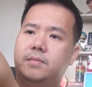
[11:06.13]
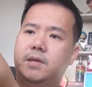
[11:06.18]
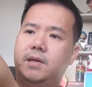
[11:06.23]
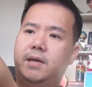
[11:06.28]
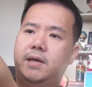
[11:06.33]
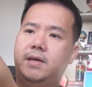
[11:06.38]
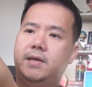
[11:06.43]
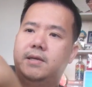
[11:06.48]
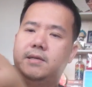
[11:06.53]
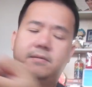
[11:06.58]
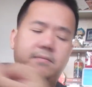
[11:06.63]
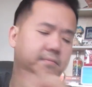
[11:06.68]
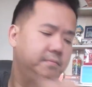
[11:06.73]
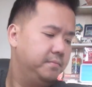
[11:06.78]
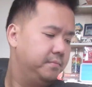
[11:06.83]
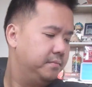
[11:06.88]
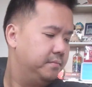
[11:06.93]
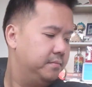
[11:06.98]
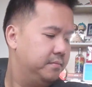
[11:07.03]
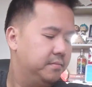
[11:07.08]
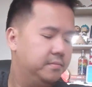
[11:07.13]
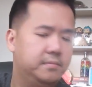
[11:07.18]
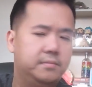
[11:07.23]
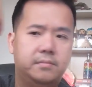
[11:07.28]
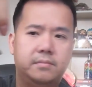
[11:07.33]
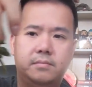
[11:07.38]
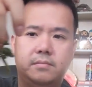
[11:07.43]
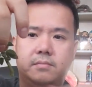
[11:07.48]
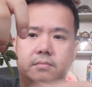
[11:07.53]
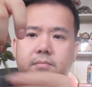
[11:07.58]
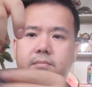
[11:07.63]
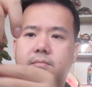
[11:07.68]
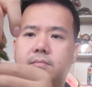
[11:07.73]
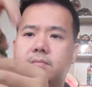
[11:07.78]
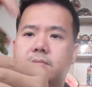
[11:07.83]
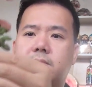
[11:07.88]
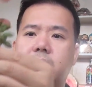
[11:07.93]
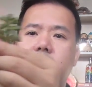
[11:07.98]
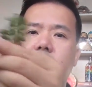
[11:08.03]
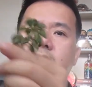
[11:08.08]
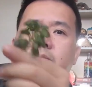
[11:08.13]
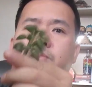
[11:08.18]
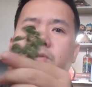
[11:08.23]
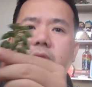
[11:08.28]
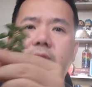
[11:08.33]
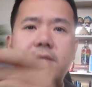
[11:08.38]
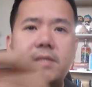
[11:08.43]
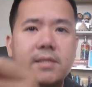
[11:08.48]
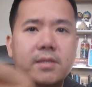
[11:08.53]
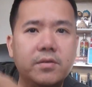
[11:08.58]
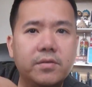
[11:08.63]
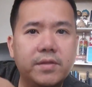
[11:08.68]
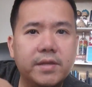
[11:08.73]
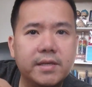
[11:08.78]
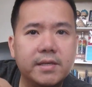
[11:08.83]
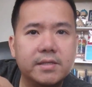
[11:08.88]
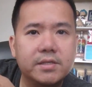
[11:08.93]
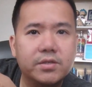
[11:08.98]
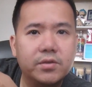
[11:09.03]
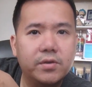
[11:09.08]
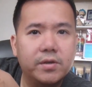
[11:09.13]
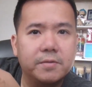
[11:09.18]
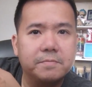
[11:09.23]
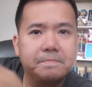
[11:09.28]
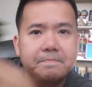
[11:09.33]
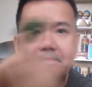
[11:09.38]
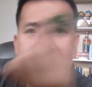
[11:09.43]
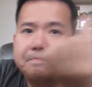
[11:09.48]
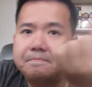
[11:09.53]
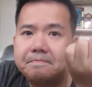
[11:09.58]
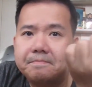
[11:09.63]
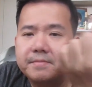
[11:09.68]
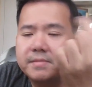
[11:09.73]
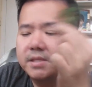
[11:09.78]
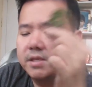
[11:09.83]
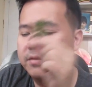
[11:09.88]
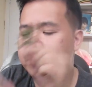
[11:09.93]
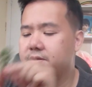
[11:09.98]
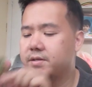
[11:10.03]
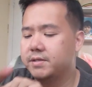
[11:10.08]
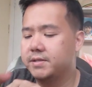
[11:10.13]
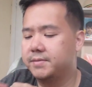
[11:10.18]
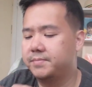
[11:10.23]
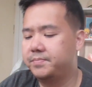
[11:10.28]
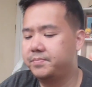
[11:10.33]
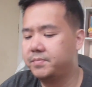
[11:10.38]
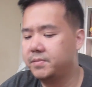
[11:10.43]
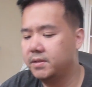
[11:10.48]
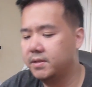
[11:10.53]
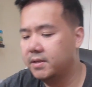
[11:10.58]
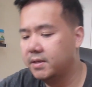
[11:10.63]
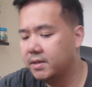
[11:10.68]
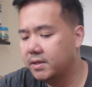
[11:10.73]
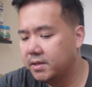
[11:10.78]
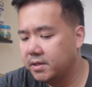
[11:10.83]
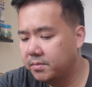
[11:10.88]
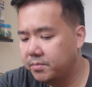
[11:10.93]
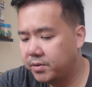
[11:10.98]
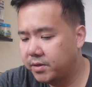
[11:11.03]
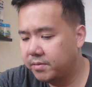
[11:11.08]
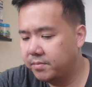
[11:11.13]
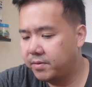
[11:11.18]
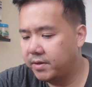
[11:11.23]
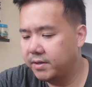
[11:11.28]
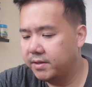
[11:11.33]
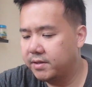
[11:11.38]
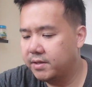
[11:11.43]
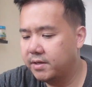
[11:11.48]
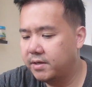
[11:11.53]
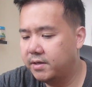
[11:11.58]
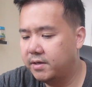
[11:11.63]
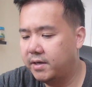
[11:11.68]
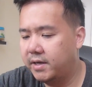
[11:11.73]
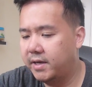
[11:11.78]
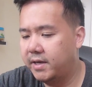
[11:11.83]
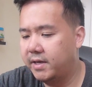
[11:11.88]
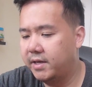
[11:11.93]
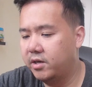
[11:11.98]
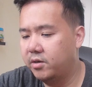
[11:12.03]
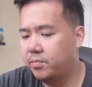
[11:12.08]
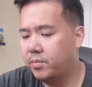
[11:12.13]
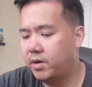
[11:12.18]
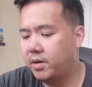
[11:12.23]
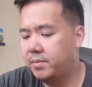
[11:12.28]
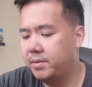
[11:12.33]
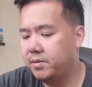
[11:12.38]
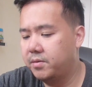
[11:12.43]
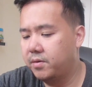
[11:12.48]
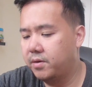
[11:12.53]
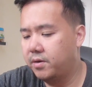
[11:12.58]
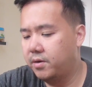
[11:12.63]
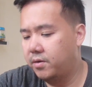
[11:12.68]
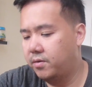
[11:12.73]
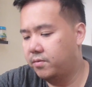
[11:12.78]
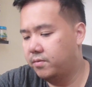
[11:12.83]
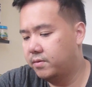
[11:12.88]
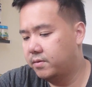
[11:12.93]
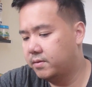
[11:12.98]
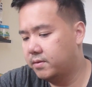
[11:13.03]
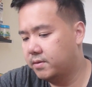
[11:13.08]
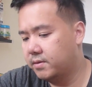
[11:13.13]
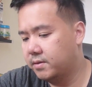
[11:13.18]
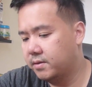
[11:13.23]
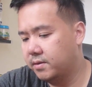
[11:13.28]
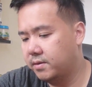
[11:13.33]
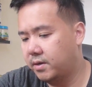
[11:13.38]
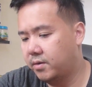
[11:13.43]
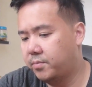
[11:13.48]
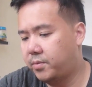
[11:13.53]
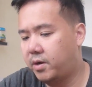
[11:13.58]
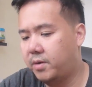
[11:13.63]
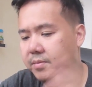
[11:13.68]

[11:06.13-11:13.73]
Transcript: And just put this little thing in soil. That's all there is. You can put it right there, and it'll probably grow. It'll